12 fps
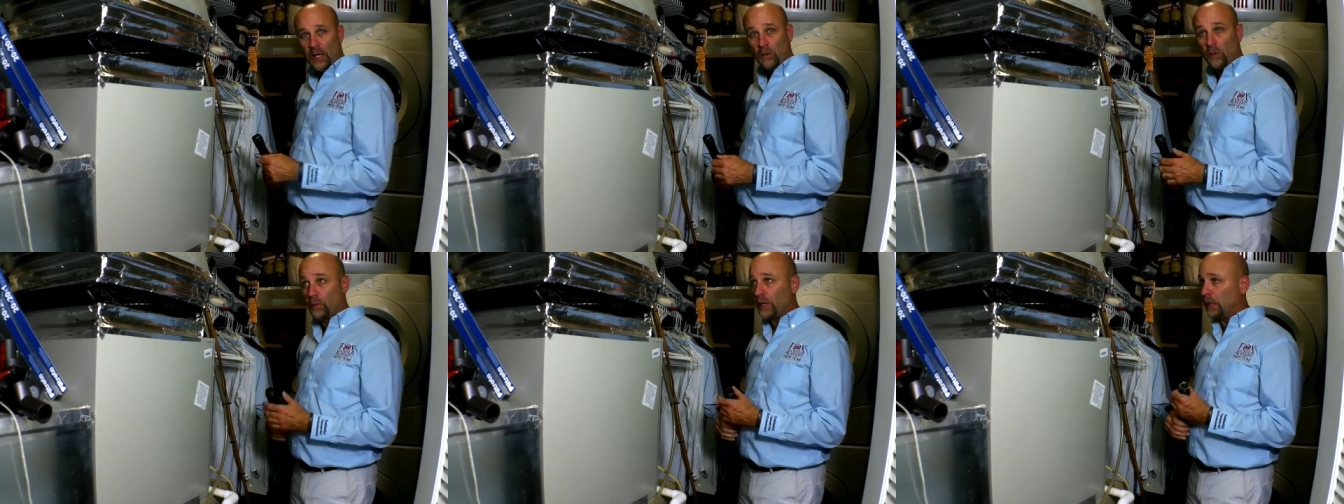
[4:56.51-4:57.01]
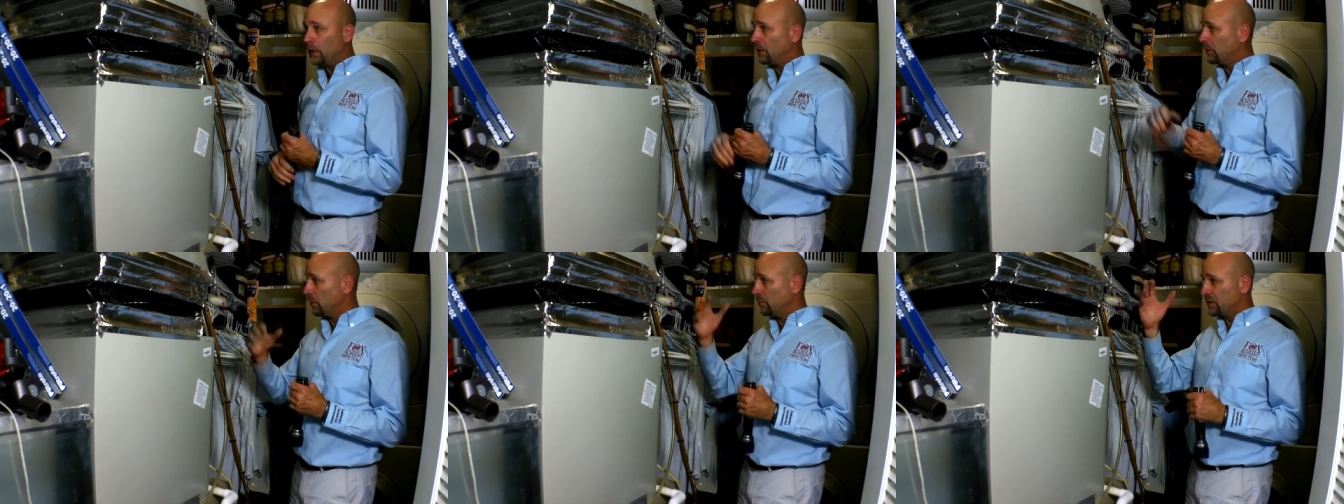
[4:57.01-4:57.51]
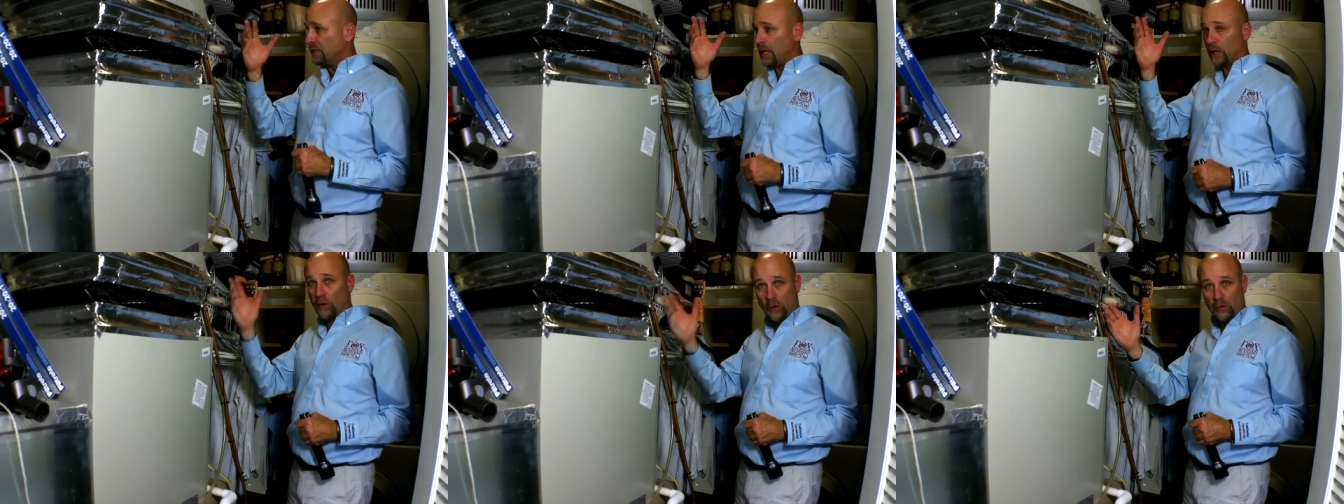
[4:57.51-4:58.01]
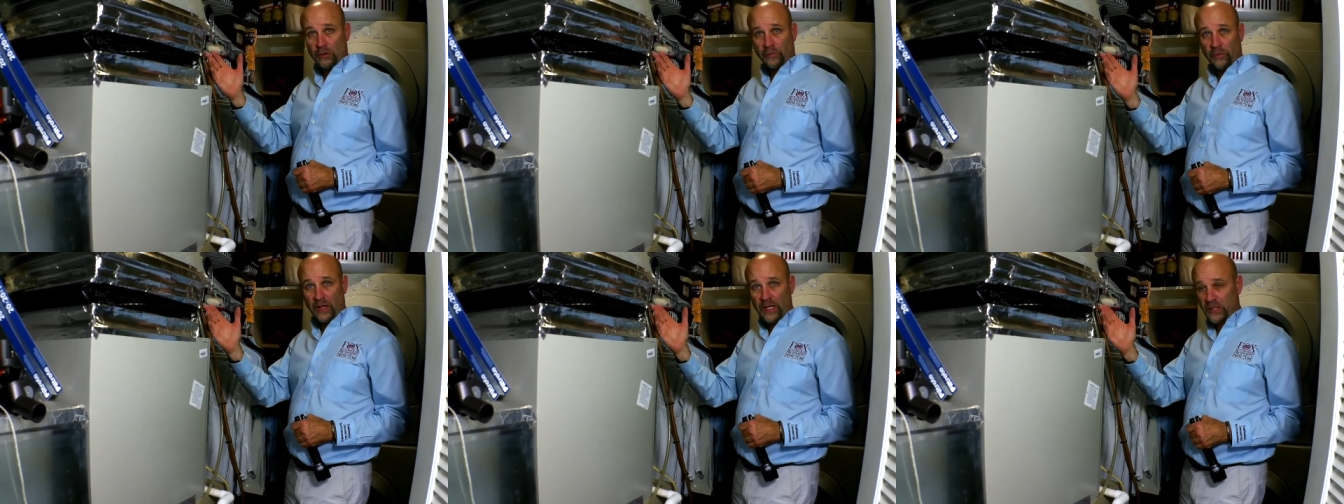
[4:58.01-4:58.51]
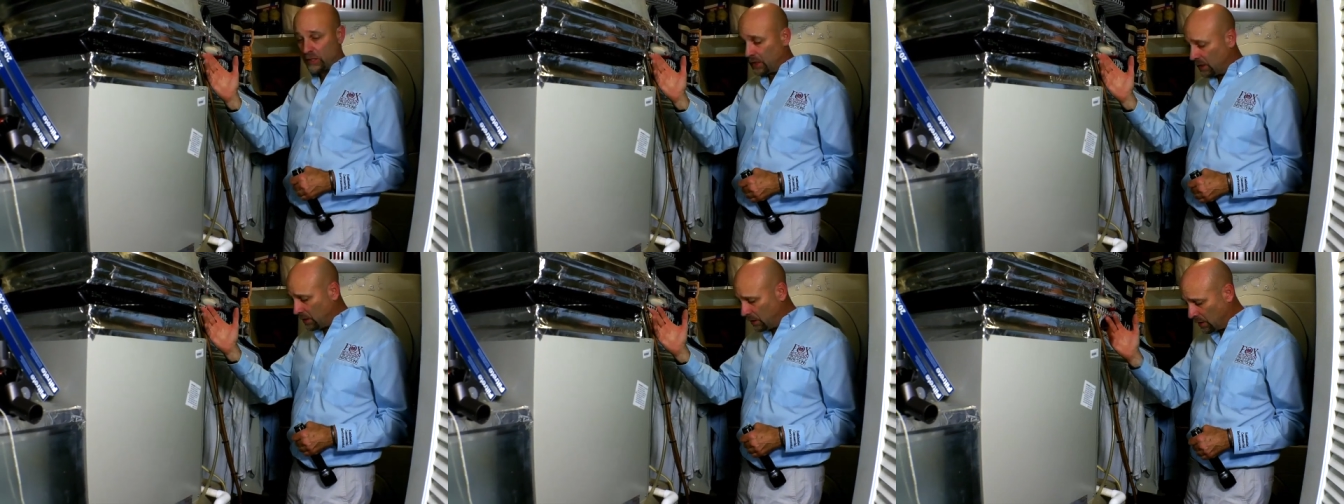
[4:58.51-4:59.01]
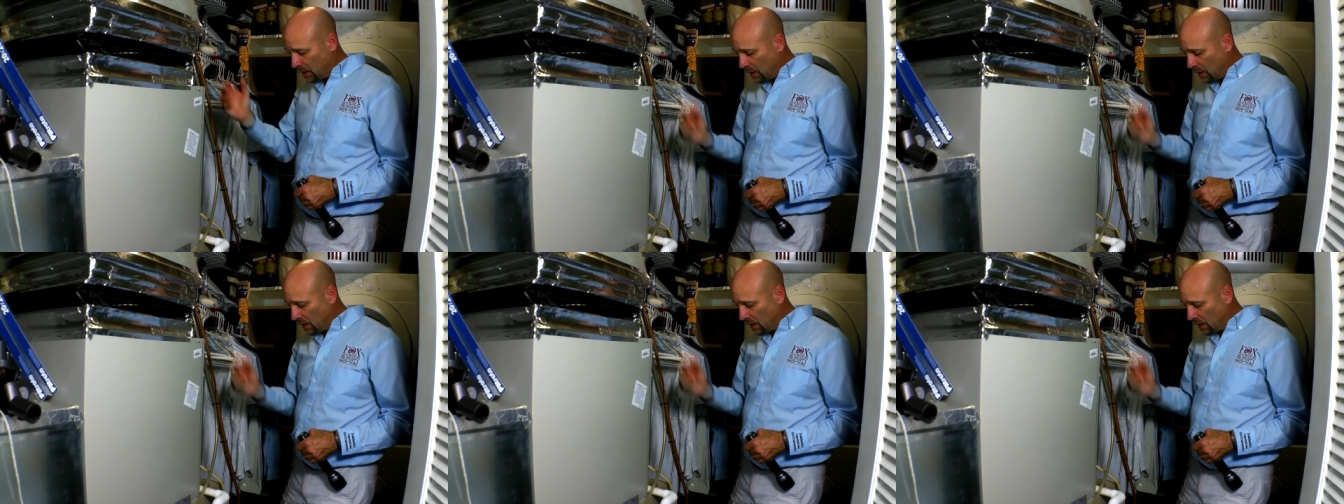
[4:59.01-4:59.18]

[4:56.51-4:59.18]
And when we thermostat calls for AC,